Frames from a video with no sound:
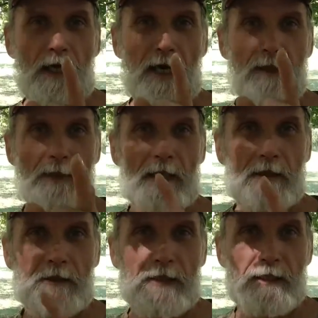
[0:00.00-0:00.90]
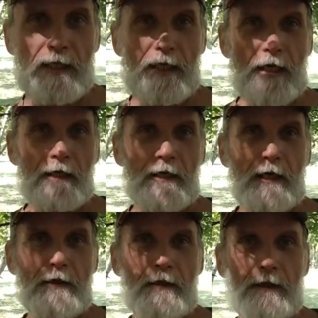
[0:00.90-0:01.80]
I'm here today on
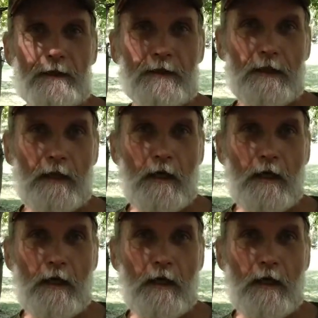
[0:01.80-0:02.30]
another